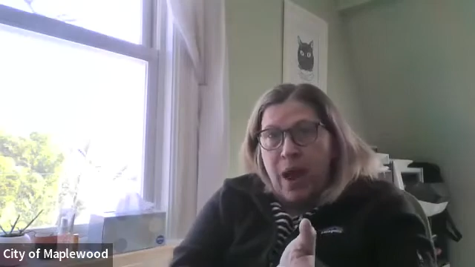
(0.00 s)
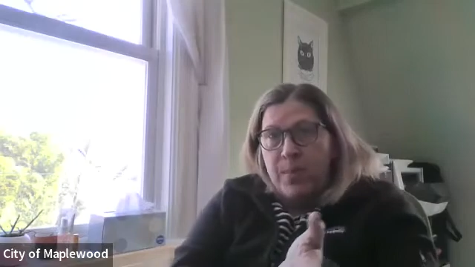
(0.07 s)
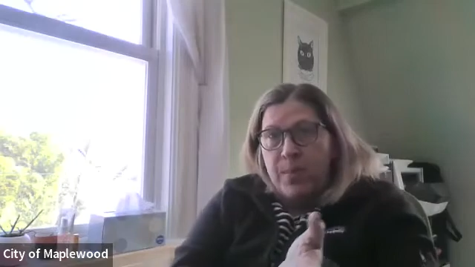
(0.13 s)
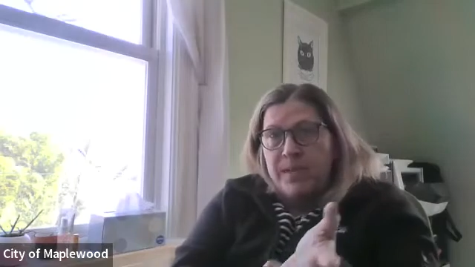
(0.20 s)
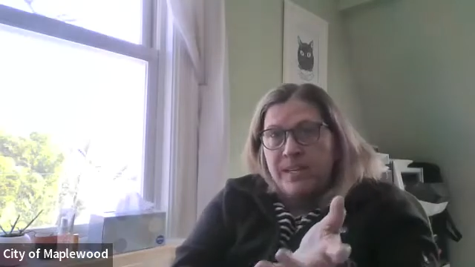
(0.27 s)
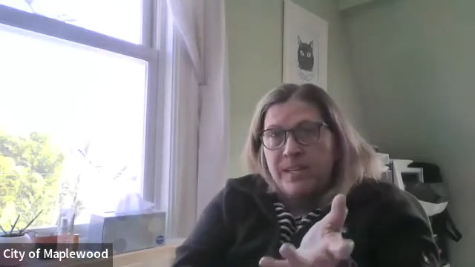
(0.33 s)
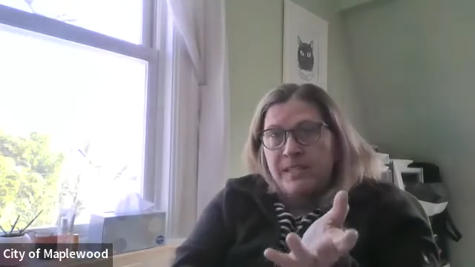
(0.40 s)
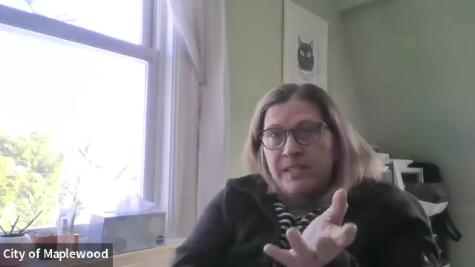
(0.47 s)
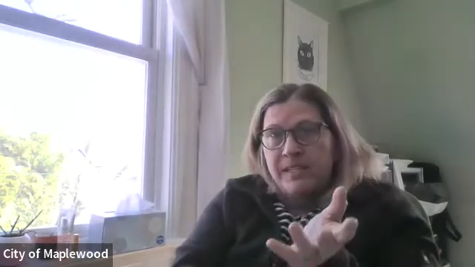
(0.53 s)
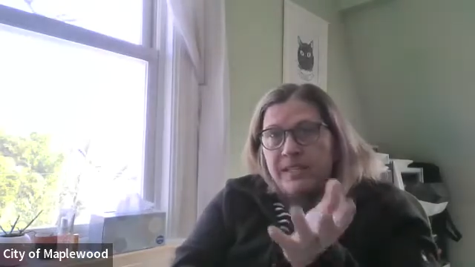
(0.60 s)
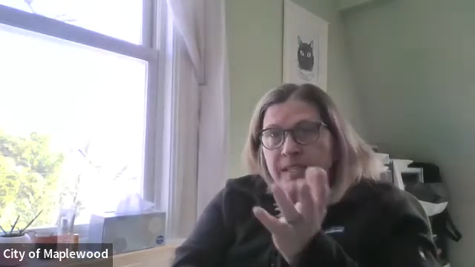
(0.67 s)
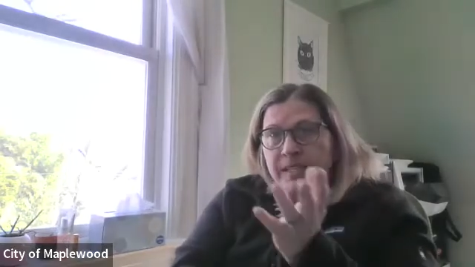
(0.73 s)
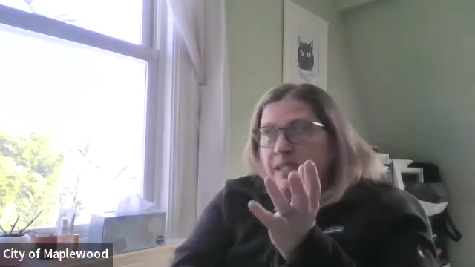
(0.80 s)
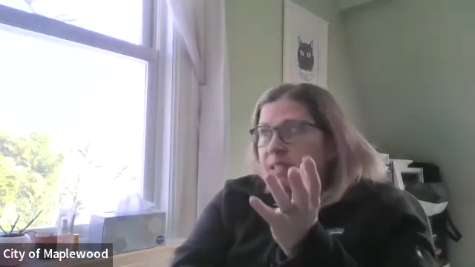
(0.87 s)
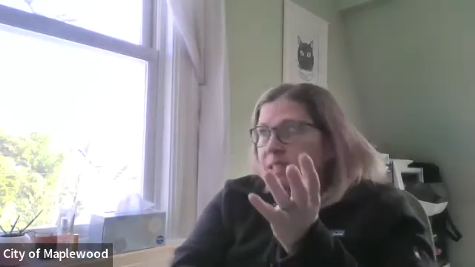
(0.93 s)
out because
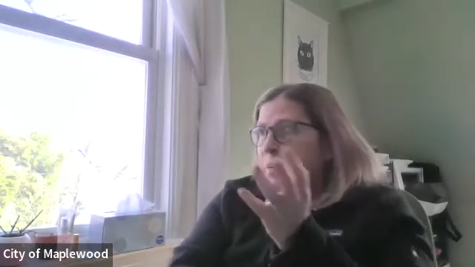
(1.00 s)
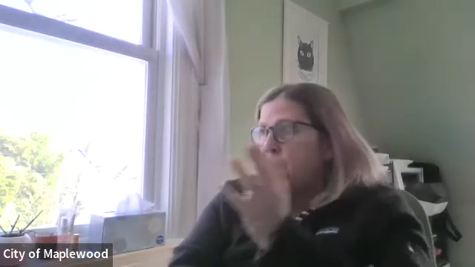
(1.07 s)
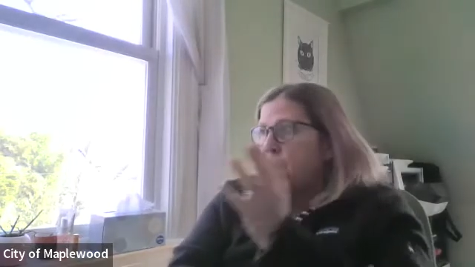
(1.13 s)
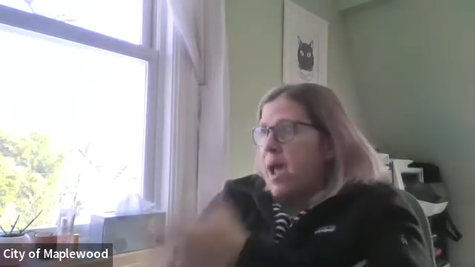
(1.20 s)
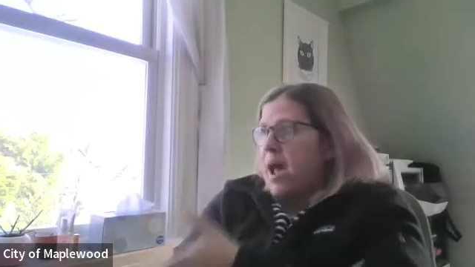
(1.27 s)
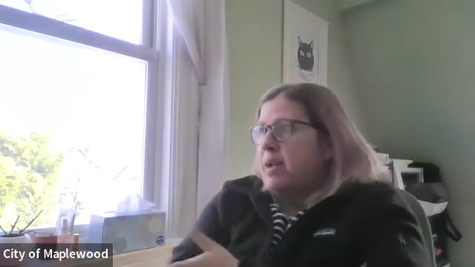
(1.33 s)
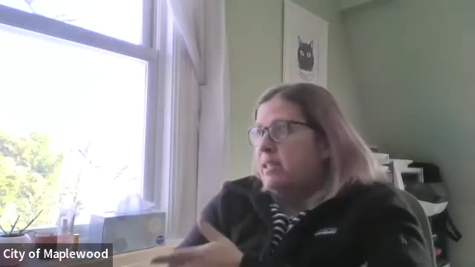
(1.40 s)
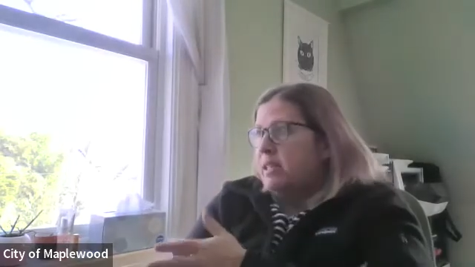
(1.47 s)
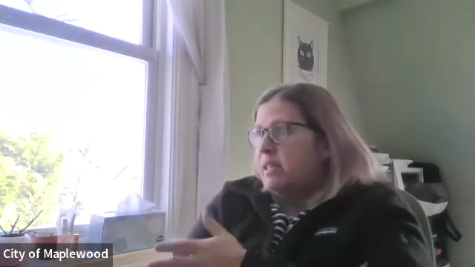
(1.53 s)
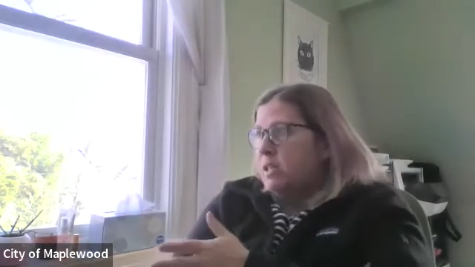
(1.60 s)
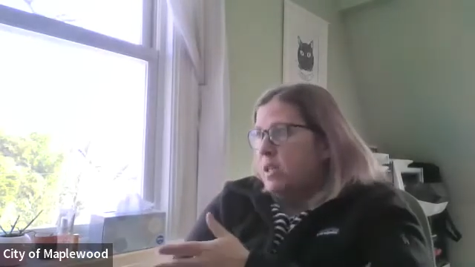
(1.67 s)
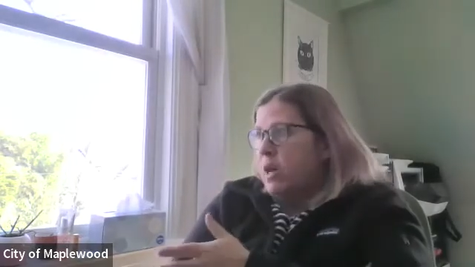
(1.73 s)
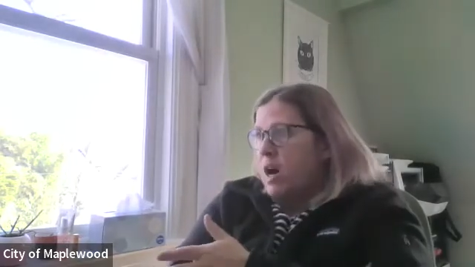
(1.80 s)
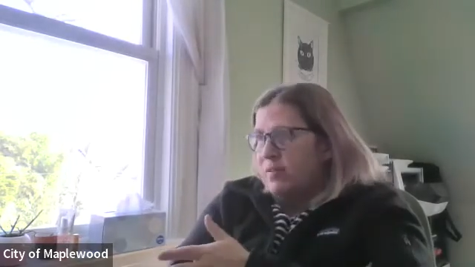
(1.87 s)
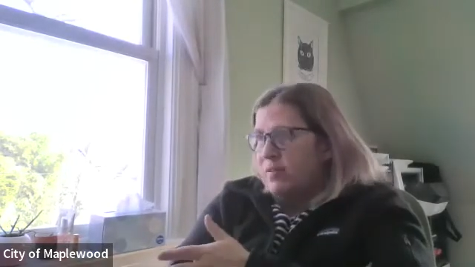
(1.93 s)
they were acting
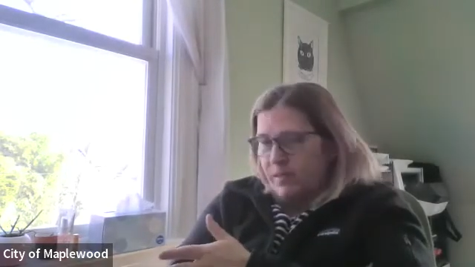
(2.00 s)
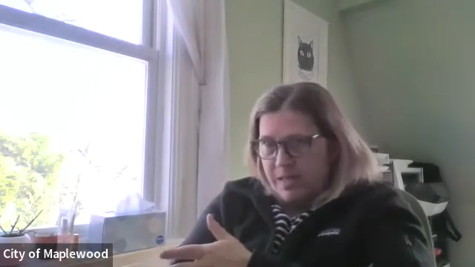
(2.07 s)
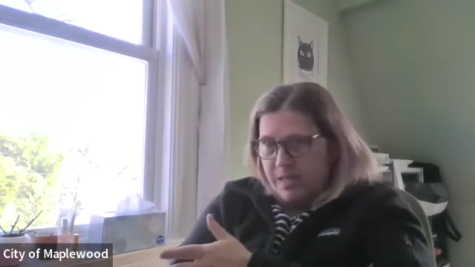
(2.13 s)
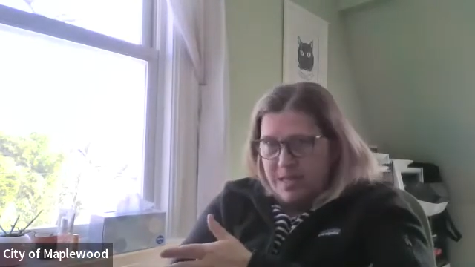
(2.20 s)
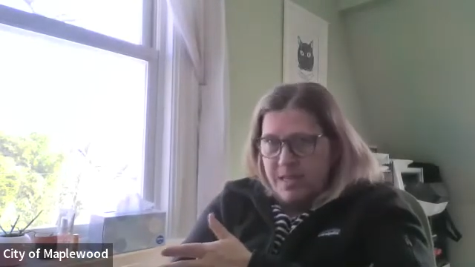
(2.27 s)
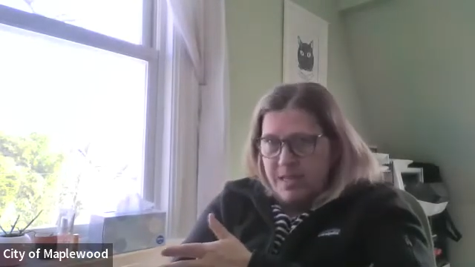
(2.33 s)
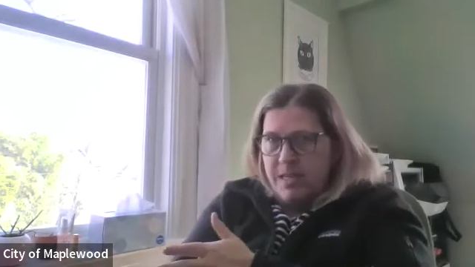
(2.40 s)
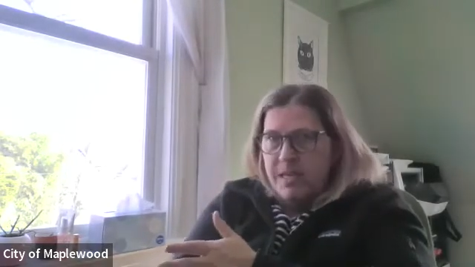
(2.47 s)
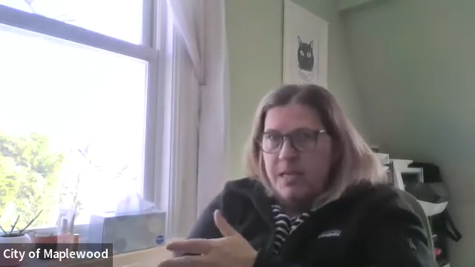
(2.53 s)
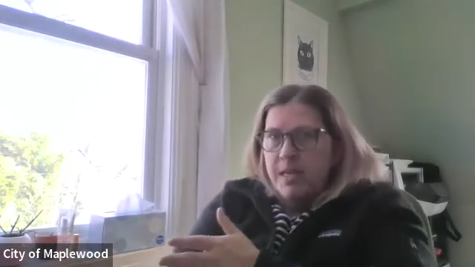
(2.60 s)
unlawfully,